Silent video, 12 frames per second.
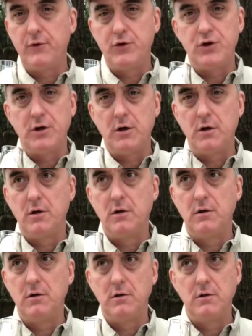sure.
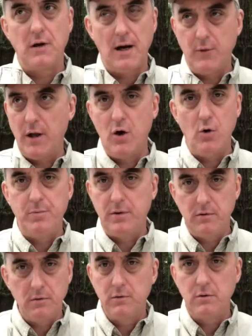I would hope.
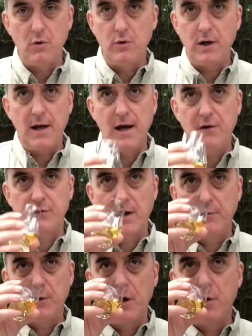Quarter cask, I
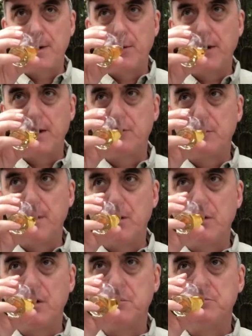would hope I would get some oak.